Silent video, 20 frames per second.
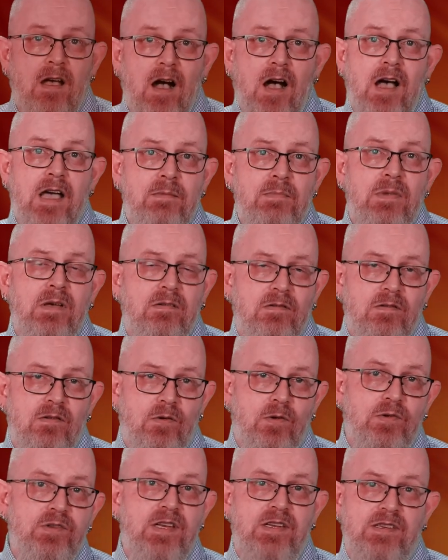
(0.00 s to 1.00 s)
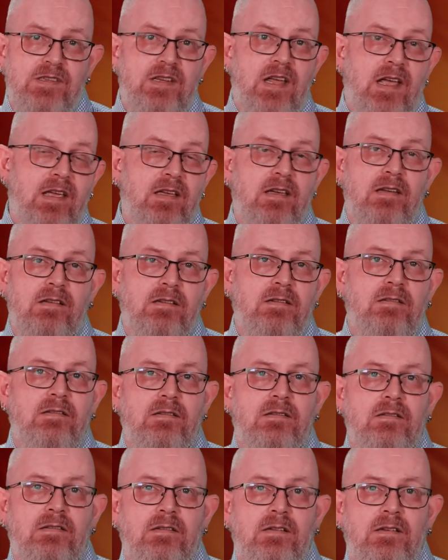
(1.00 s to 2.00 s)
I'm autistic.
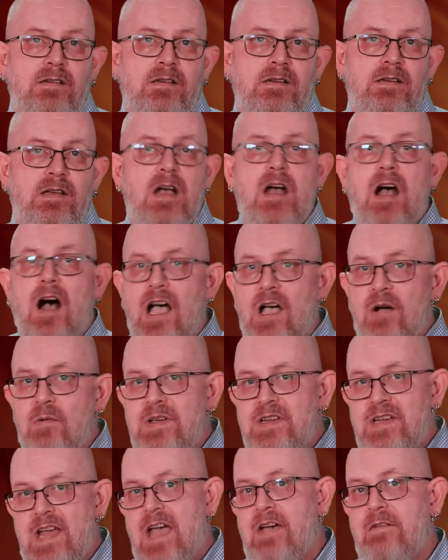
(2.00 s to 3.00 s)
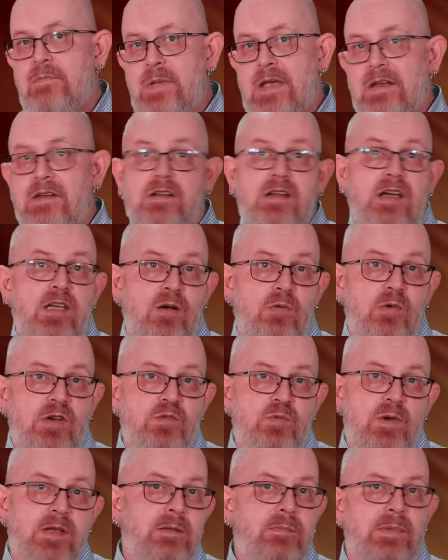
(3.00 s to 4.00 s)
I always have been and I
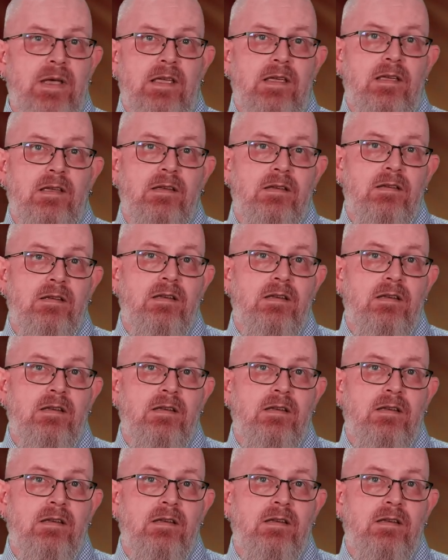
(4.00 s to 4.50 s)
always will be.